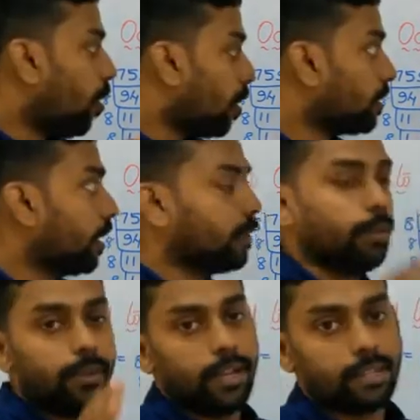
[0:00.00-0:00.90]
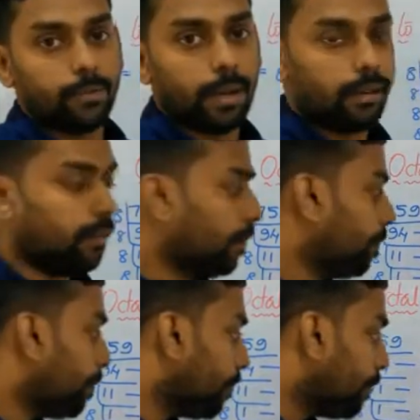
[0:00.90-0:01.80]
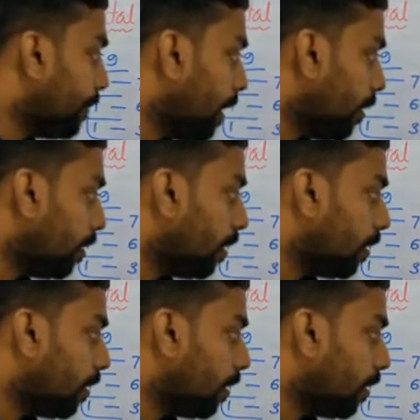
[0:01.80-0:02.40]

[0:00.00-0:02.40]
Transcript: octal to decimal. Then